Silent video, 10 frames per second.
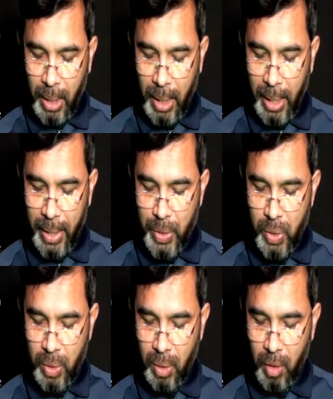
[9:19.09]

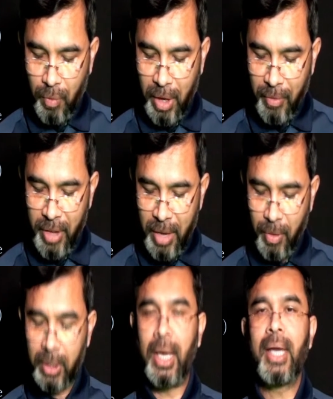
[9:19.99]
S over V
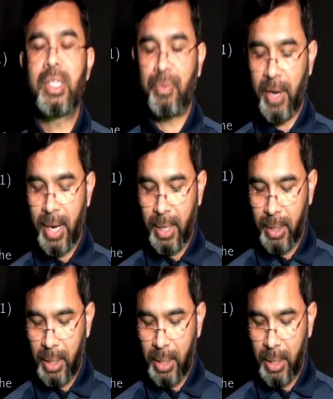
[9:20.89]
for the sphere